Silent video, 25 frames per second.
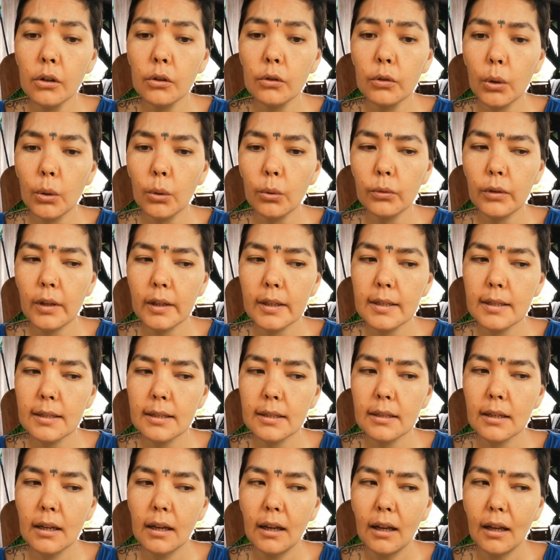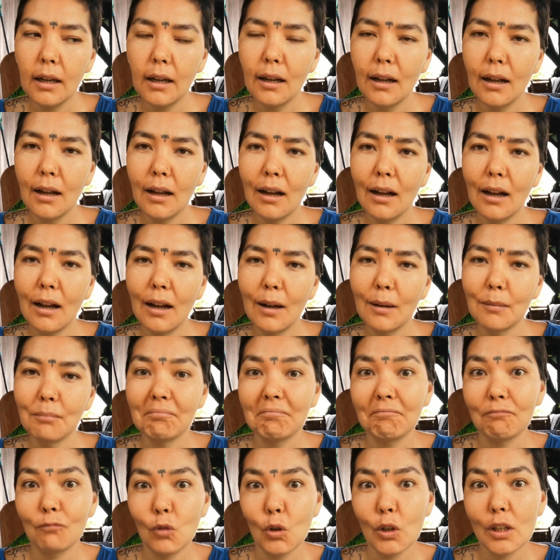grow this,
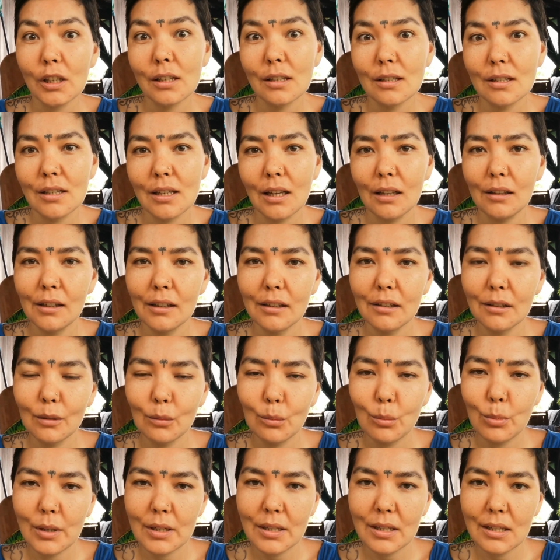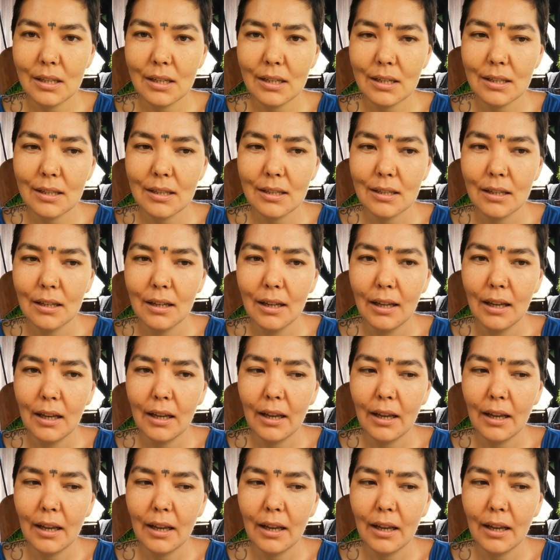we can say, little business,